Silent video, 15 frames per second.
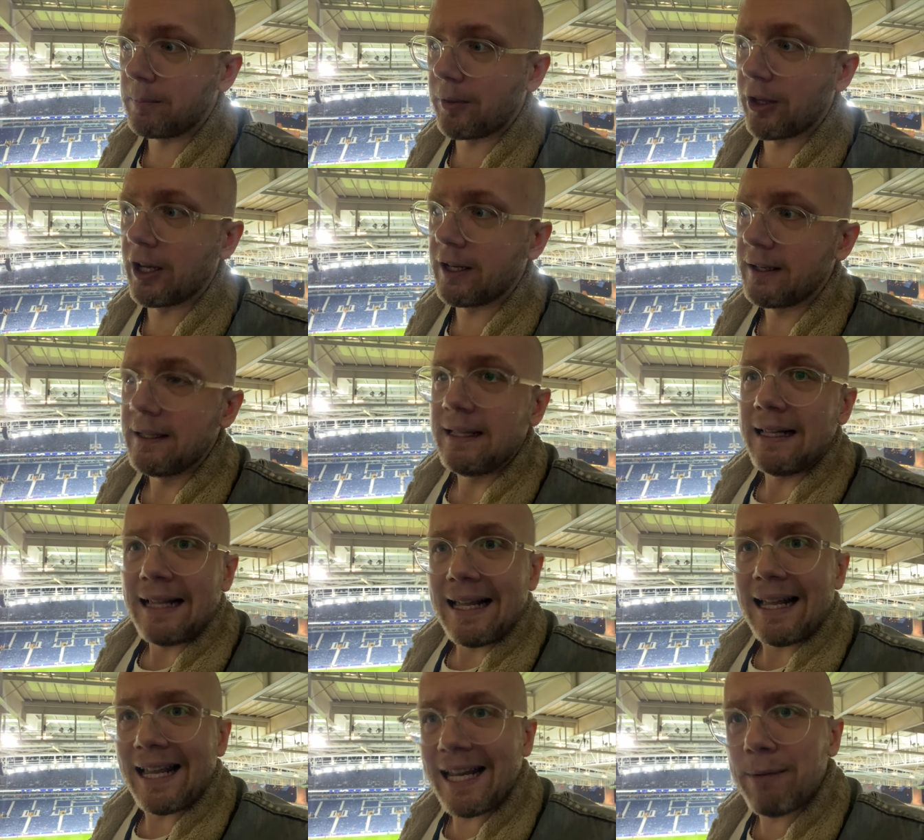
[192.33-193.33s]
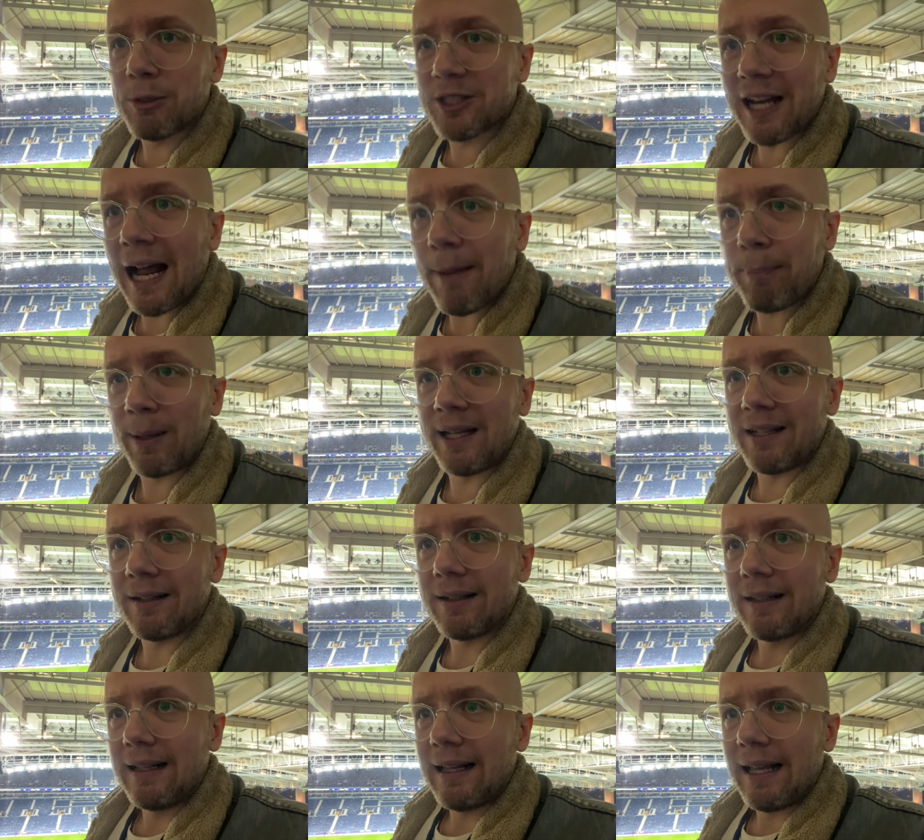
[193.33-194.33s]
that he was happy.
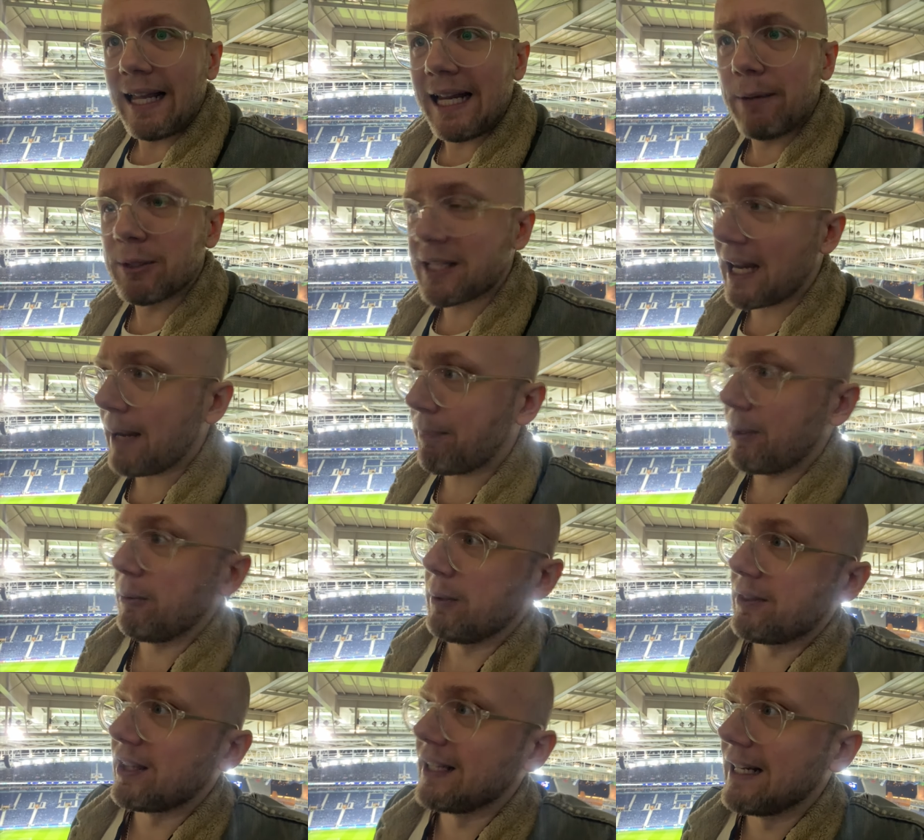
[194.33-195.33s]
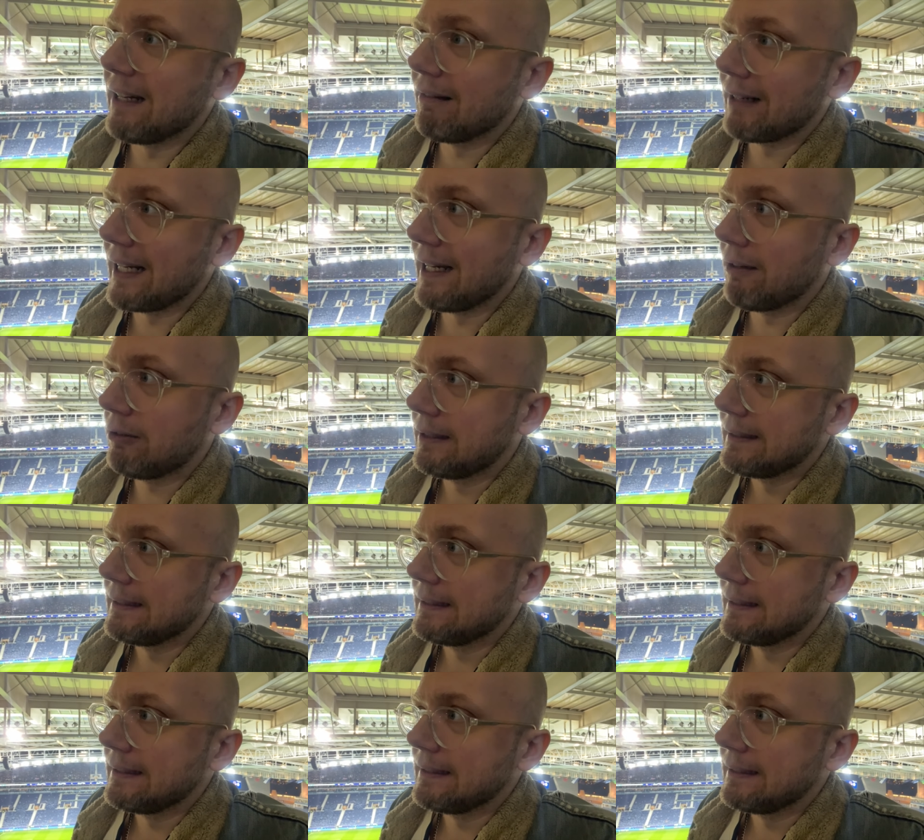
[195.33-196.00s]
He was happy with the 0-0.